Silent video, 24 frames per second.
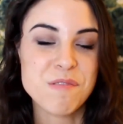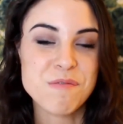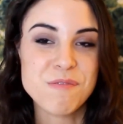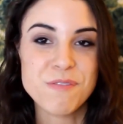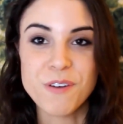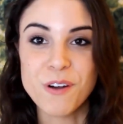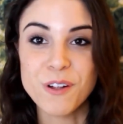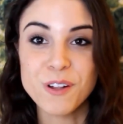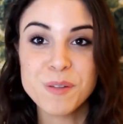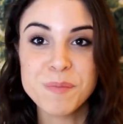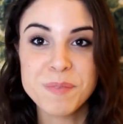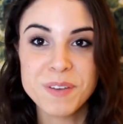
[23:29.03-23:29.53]

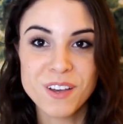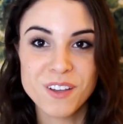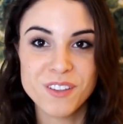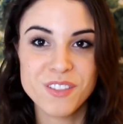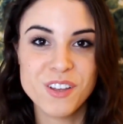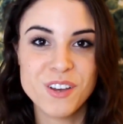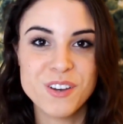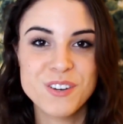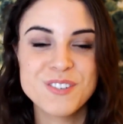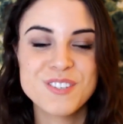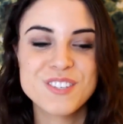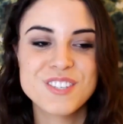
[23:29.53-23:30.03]
Follow me on
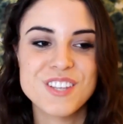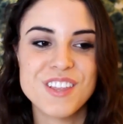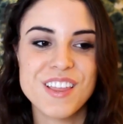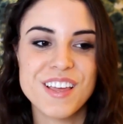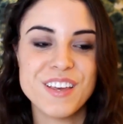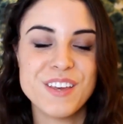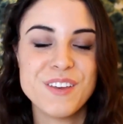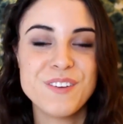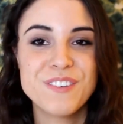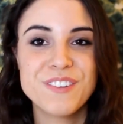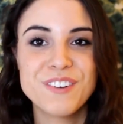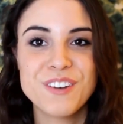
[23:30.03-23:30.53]
those so that
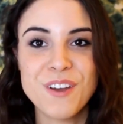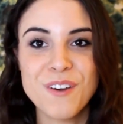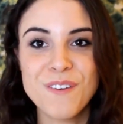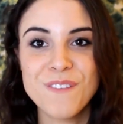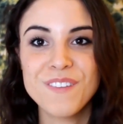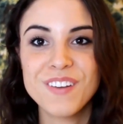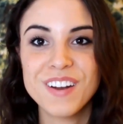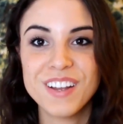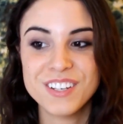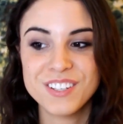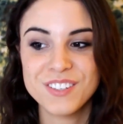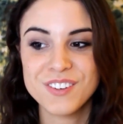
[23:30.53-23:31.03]
you will know
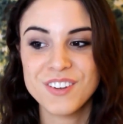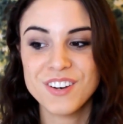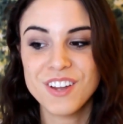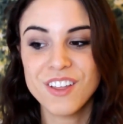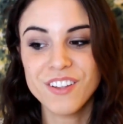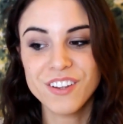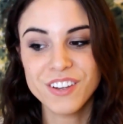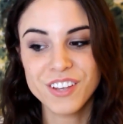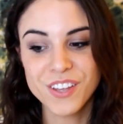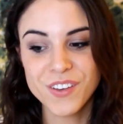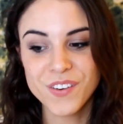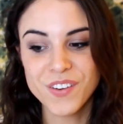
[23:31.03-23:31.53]
when I do
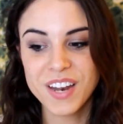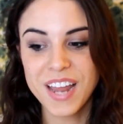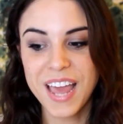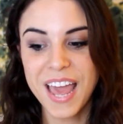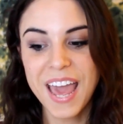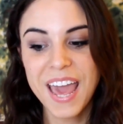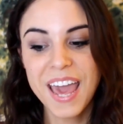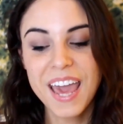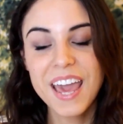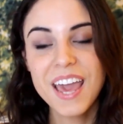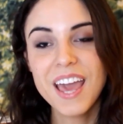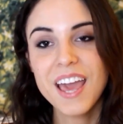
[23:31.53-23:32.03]
another
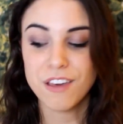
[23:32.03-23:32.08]
Q&A.